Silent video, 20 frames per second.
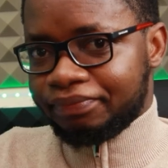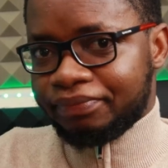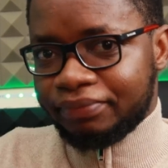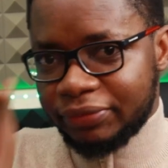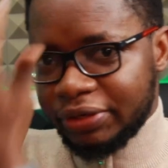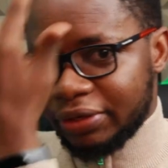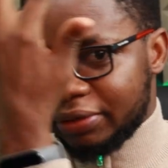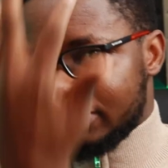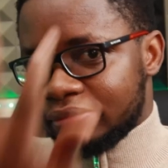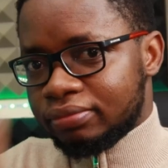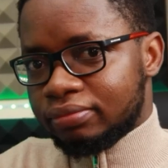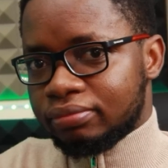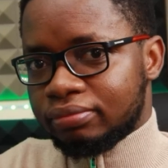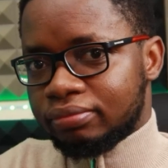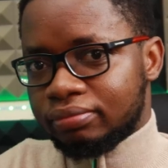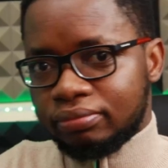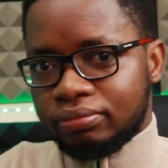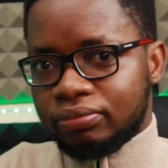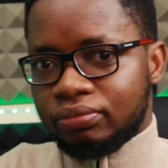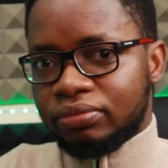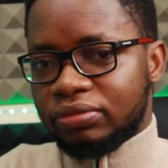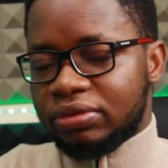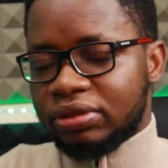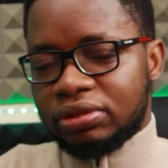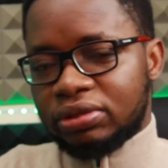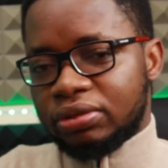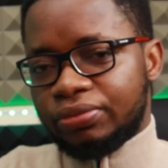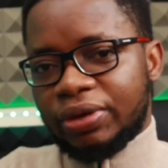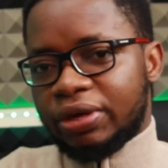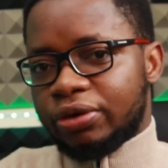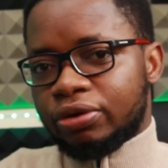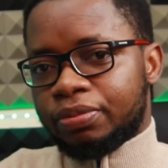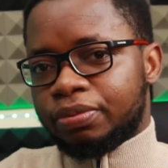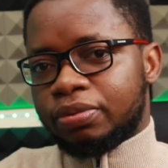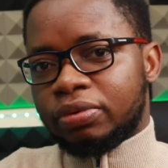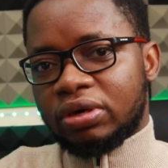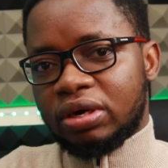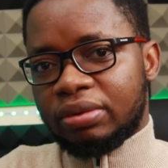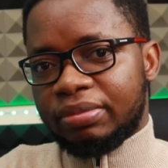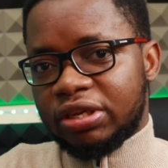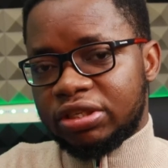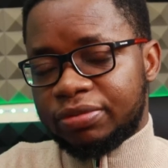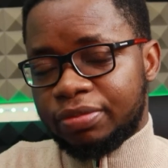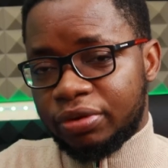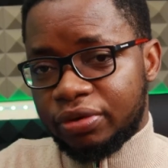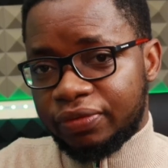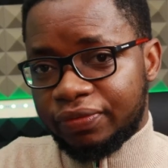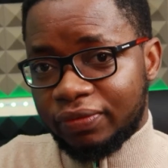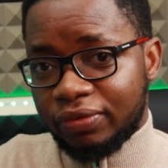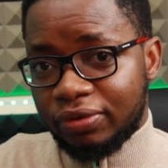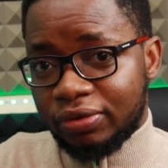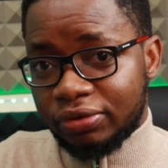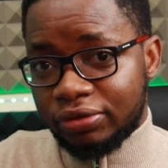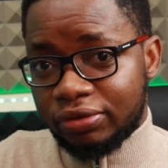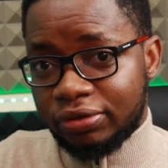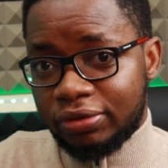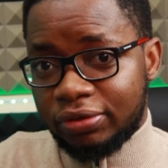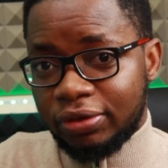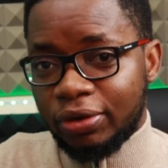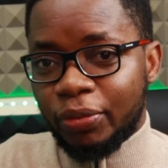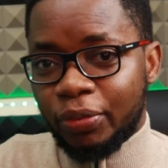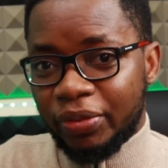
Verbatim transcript: you know, they say we are not programmers, but of course,